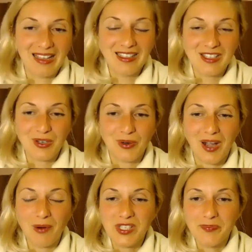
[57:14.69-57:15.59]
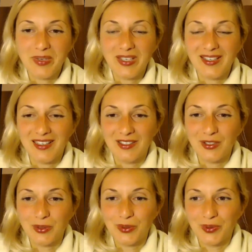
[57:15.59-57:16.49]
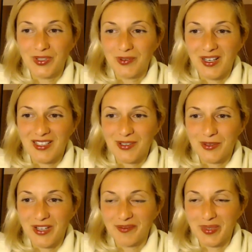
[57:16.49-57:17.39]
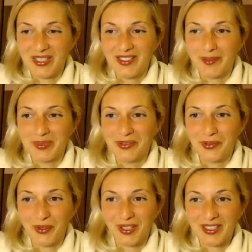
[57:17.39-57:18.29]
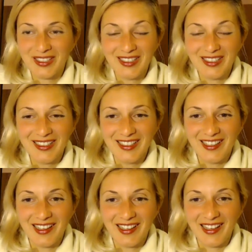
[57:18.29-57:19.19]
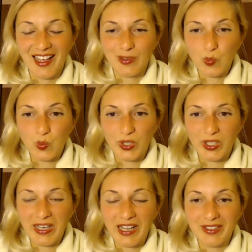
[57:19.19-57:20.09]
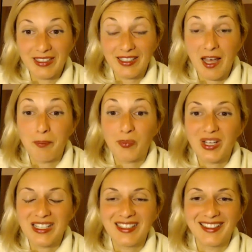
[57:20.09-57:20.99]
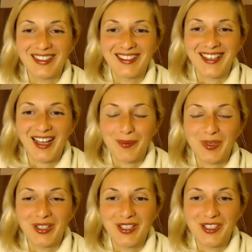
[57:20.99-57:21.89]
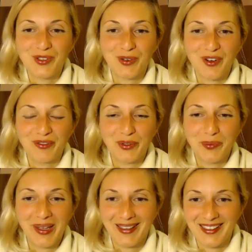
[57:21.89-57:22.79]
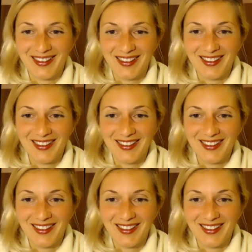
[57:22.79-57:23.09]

So I was speaking to the ones who have been here before, that we're having an unprecedented time in the history of humanity,